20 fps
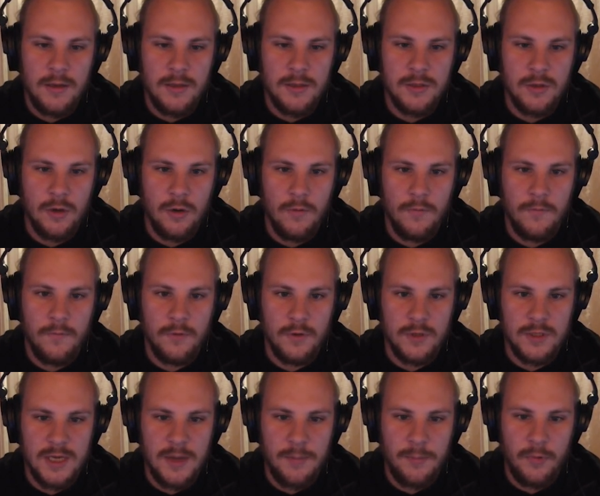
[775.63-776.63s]
So for
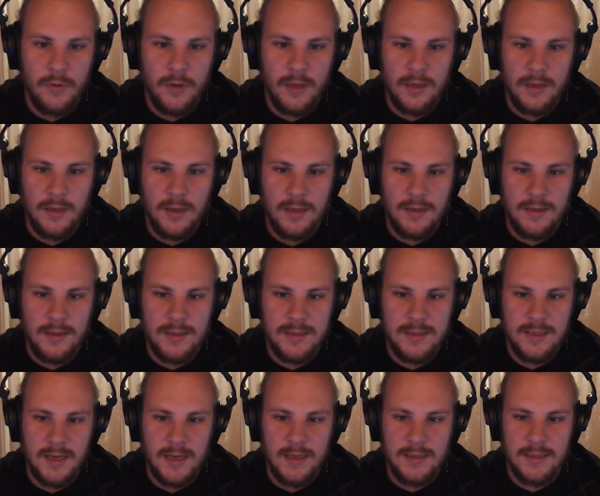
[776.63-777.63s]
example, in this
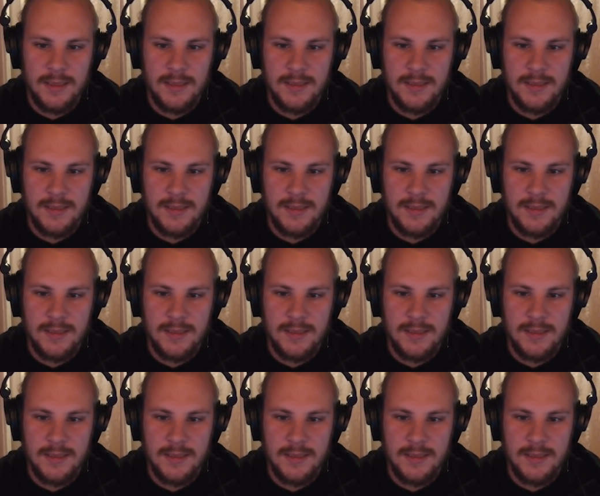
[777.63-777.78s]
case,